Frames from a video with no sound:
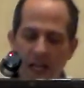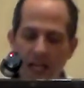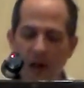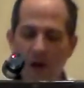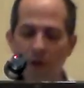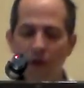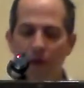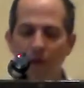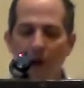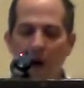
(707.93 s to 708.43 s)

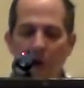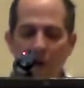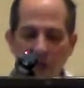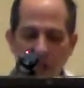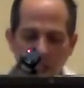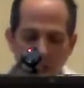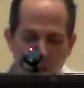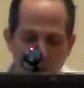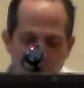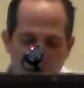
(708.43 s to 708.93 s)
Now, you
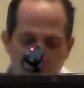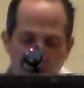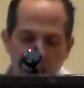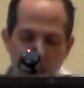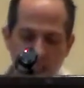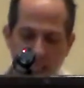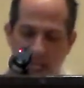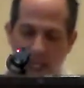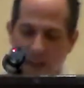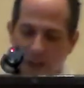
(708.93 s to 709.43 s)
note in your
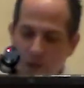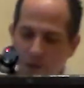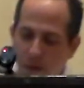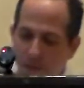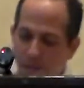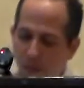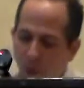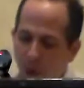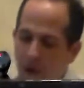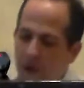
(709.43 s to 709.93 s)
detailed
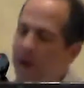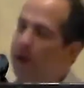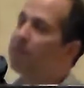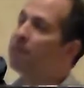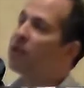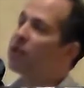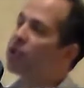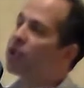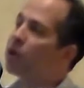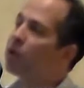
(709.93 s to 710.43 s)
report
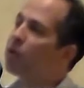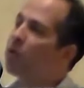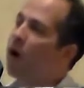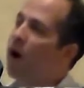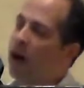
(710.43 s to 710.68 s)
that Mr.